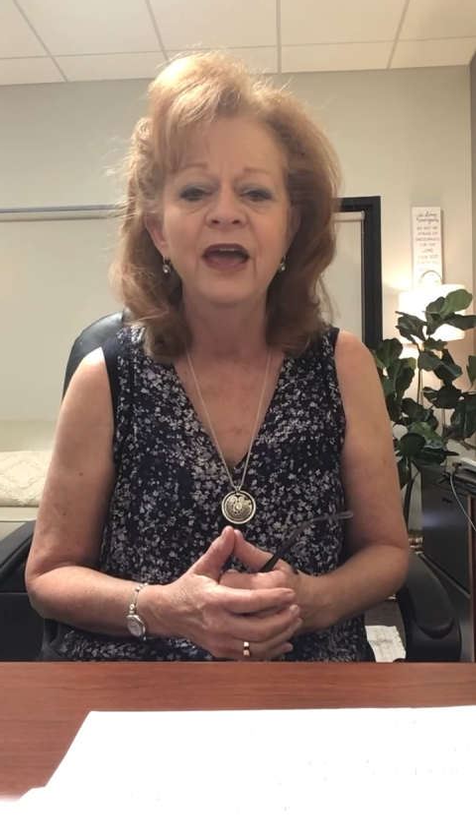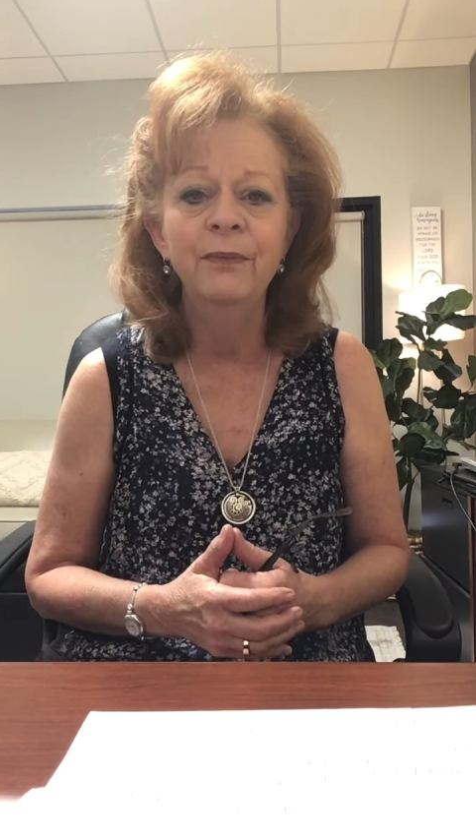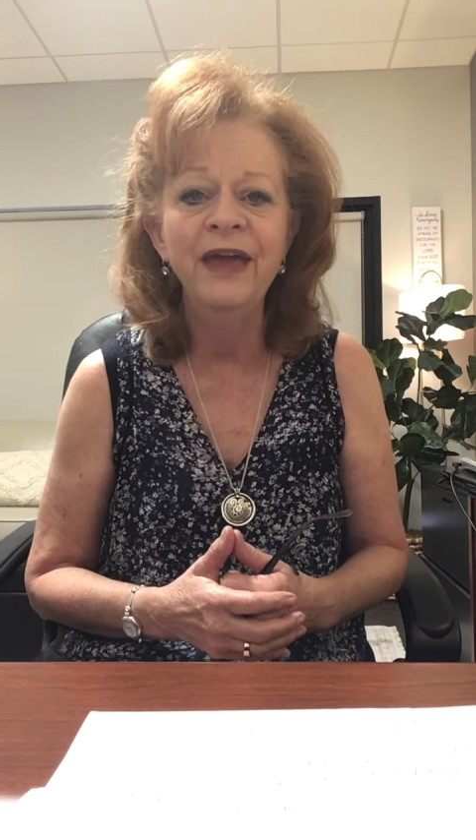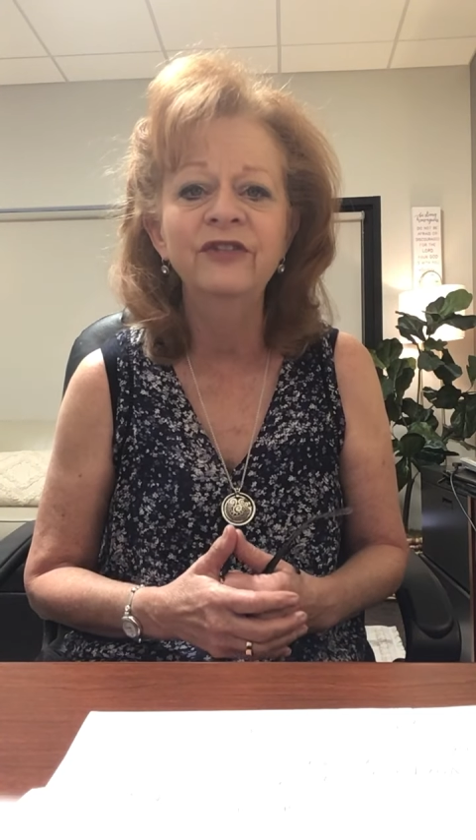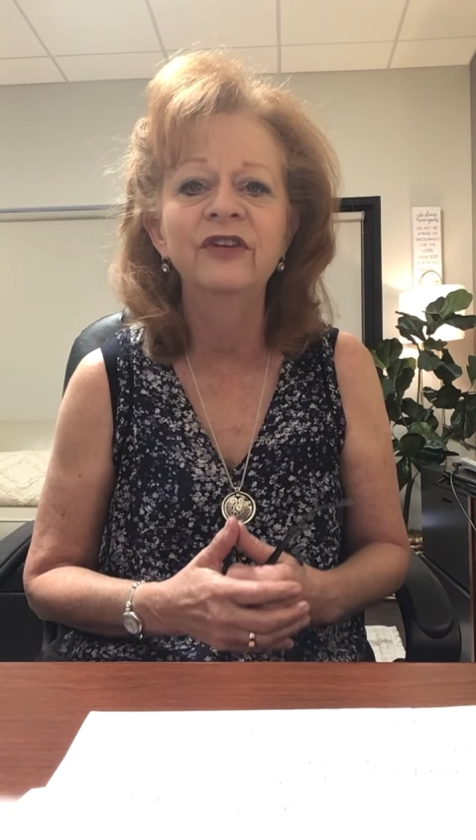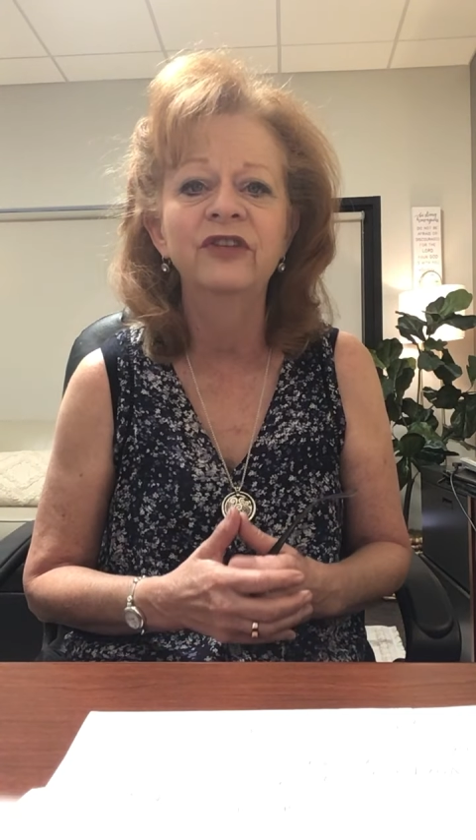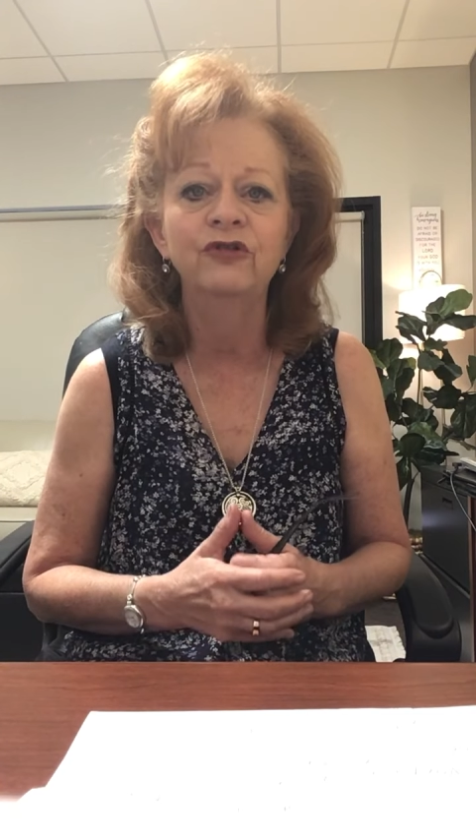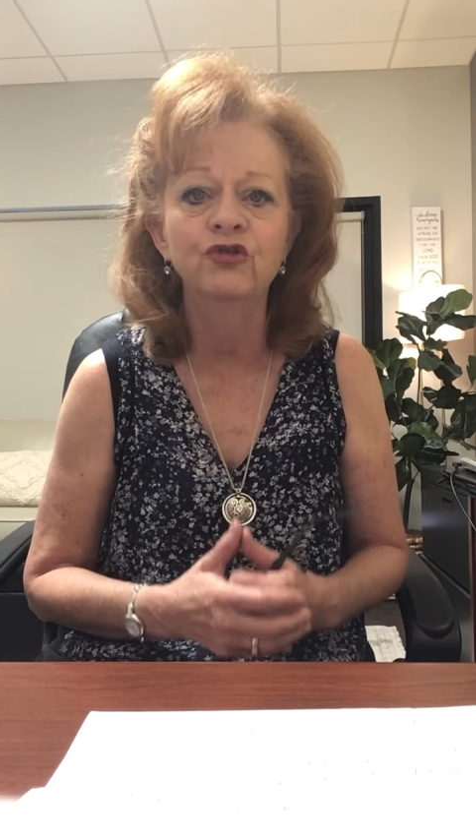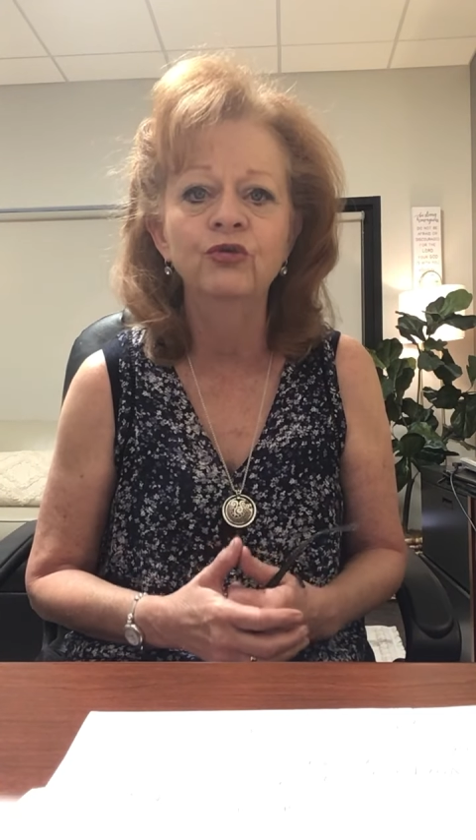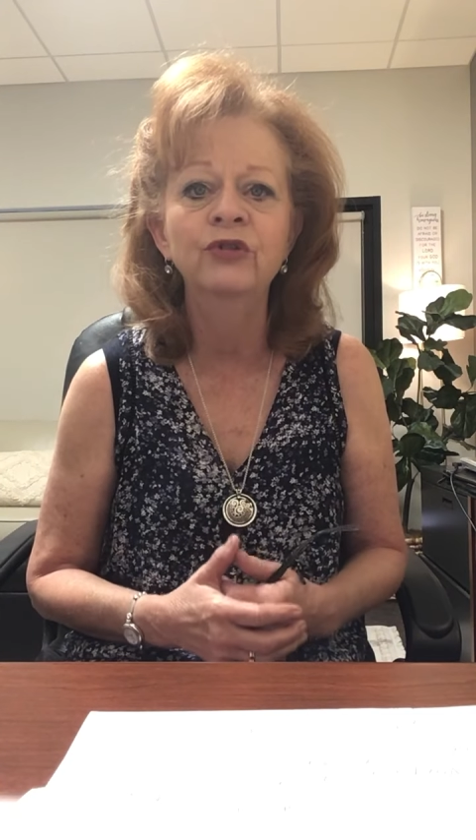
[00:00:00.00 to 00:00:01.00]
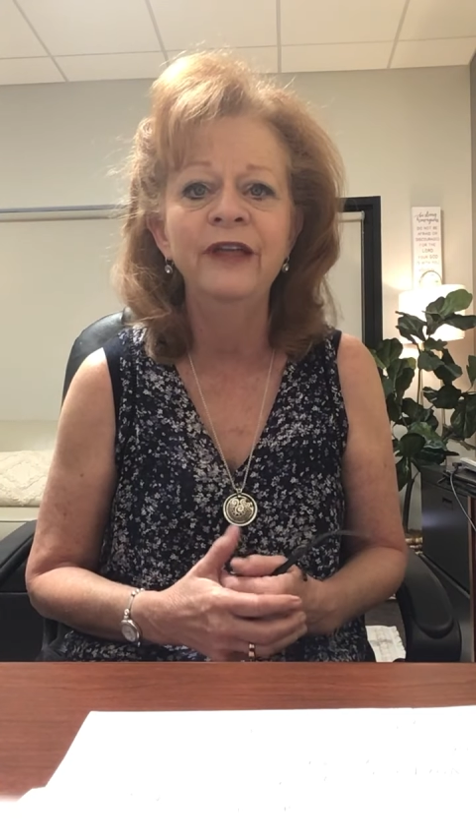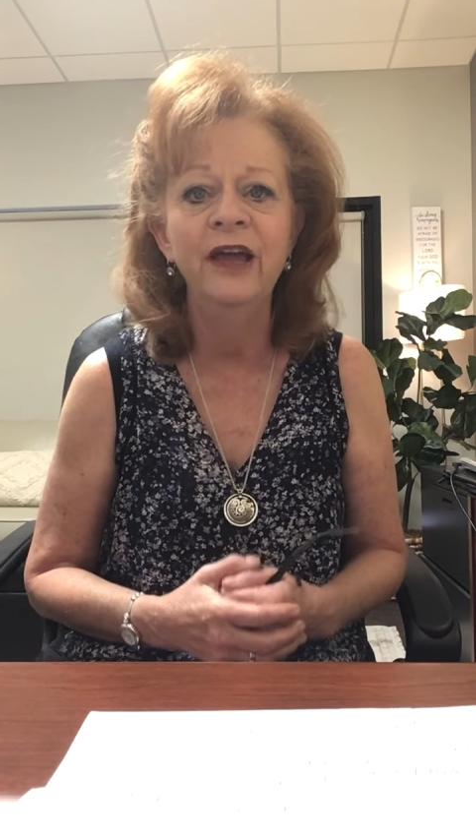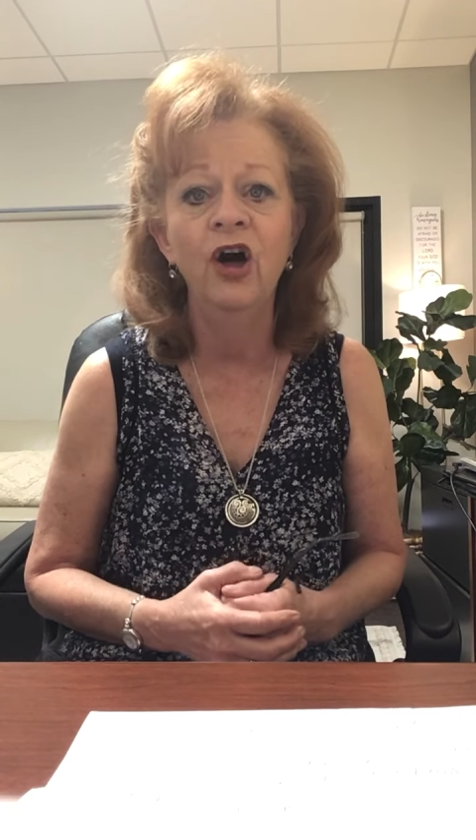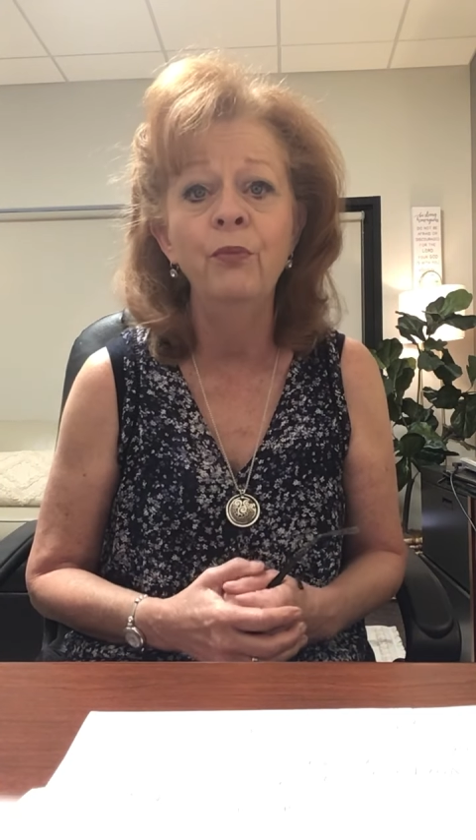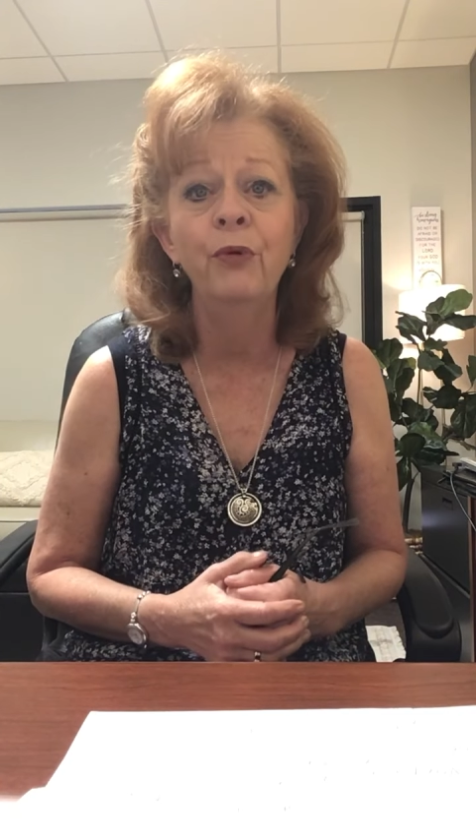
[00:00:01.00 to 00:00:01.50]
It makes us a
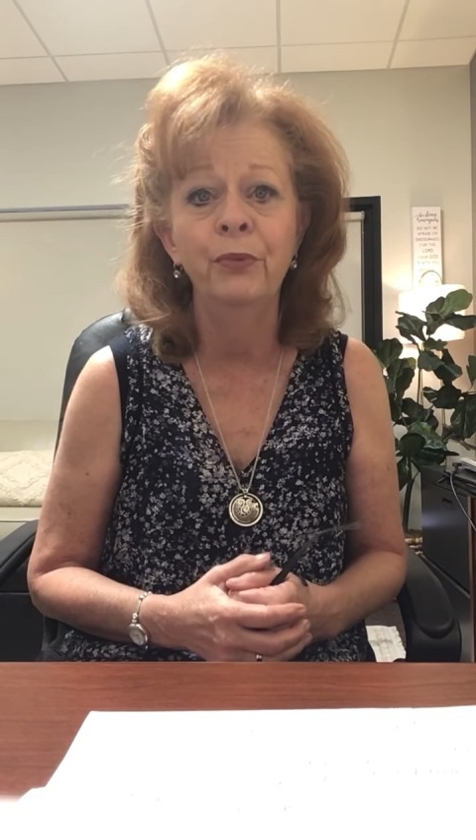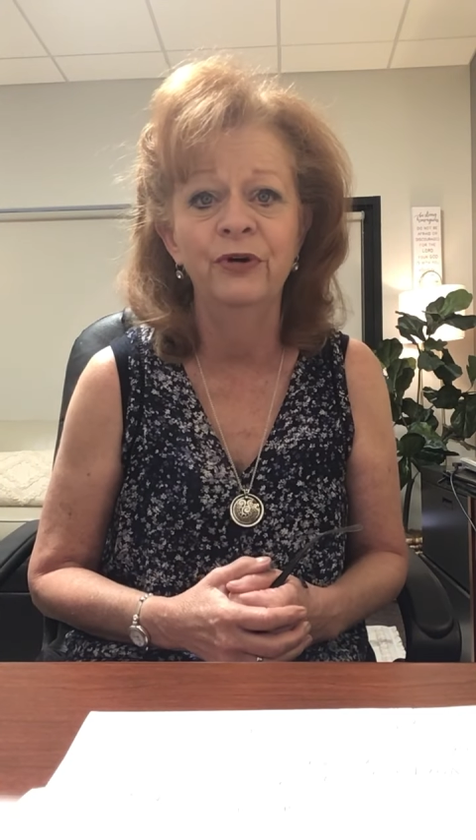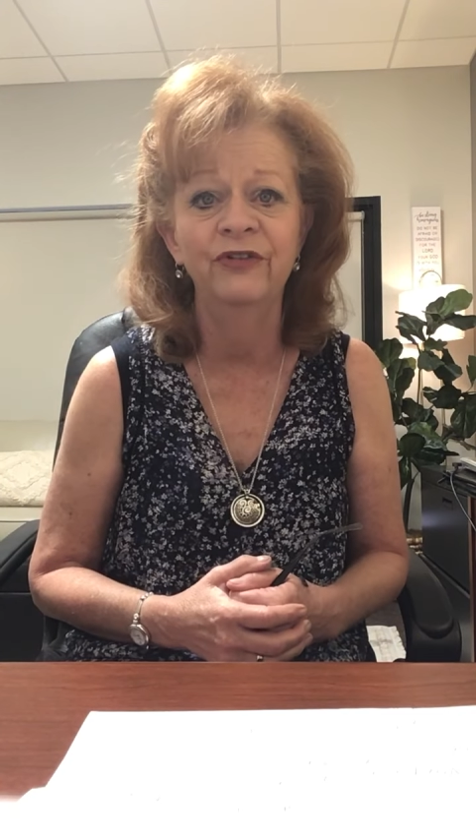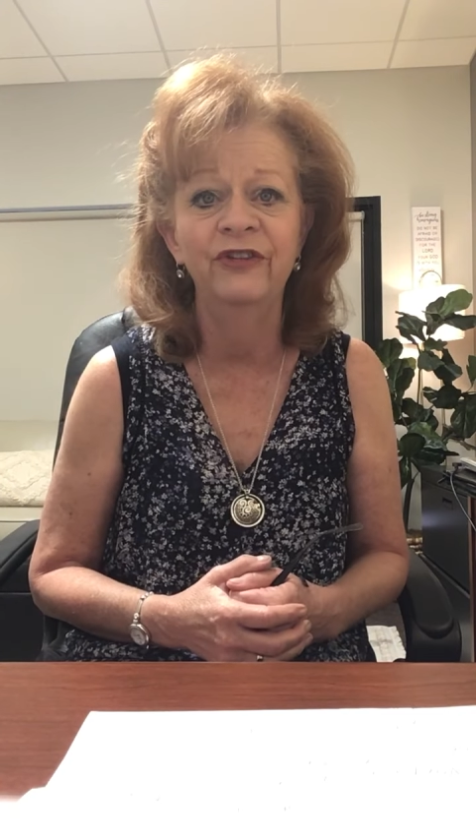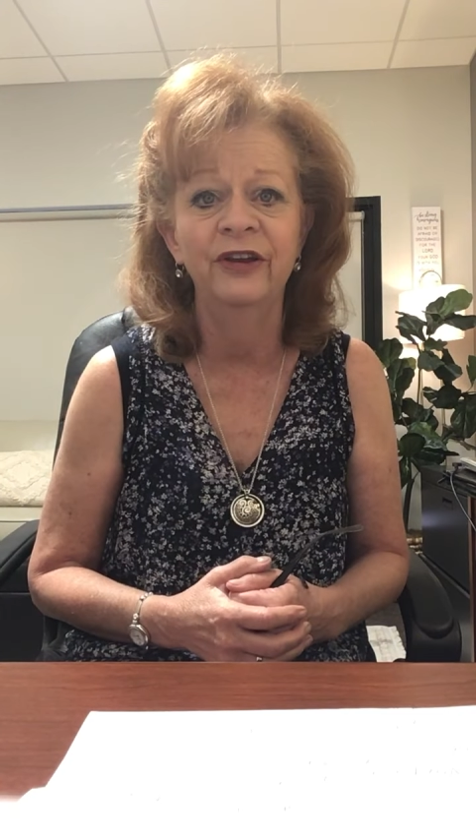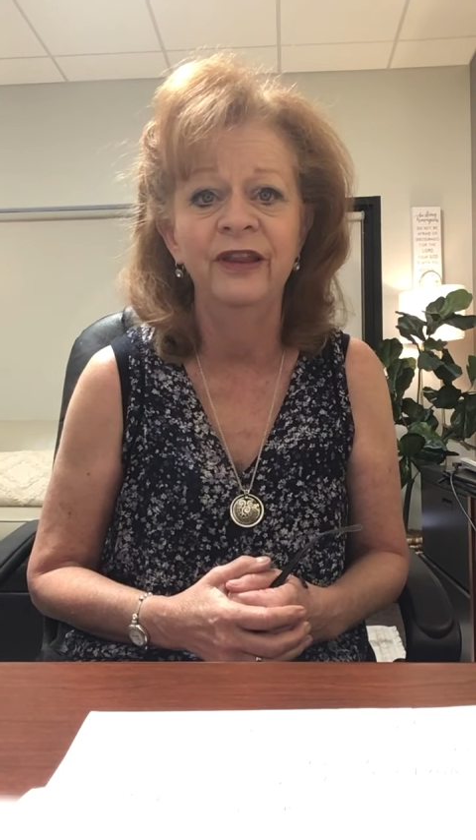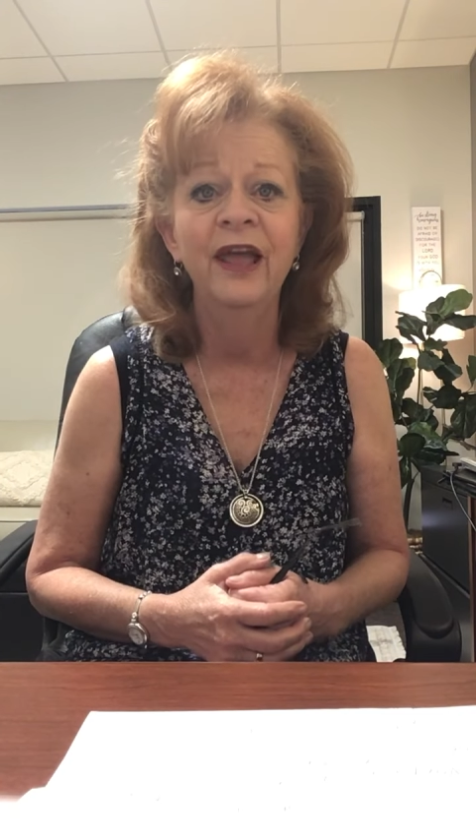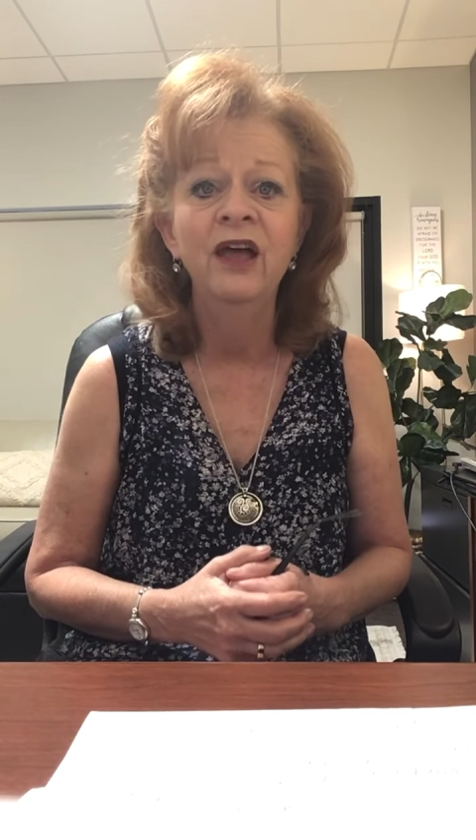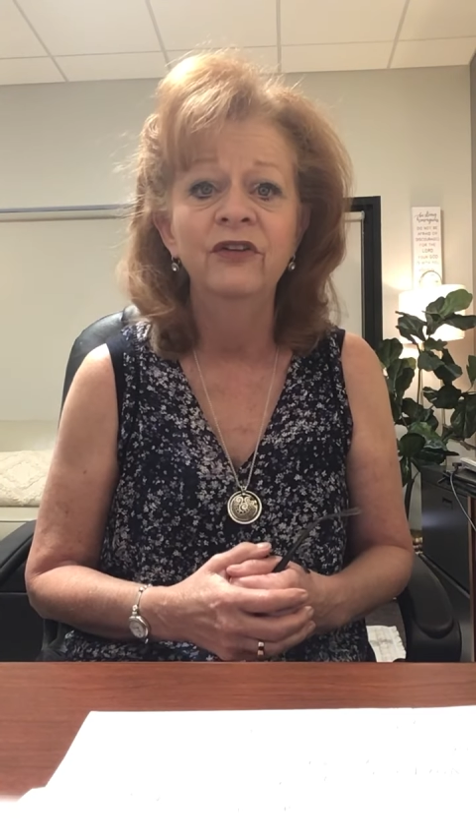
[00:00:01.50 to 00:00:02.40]
truly humble person,